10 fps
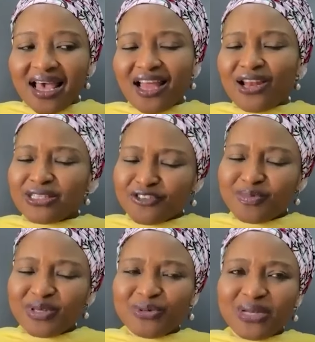A lot of
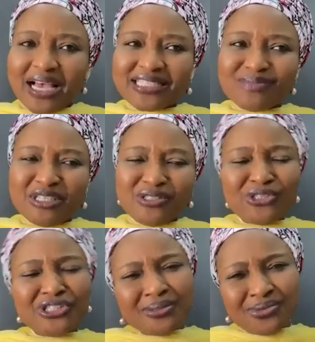people ask me, do
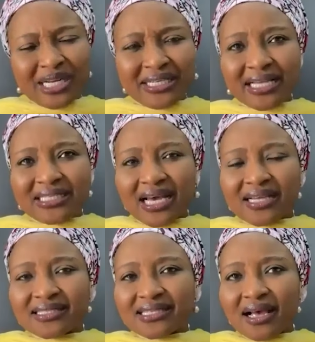children get
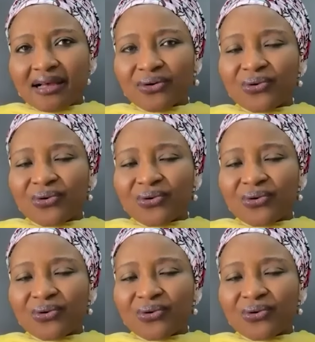cancer?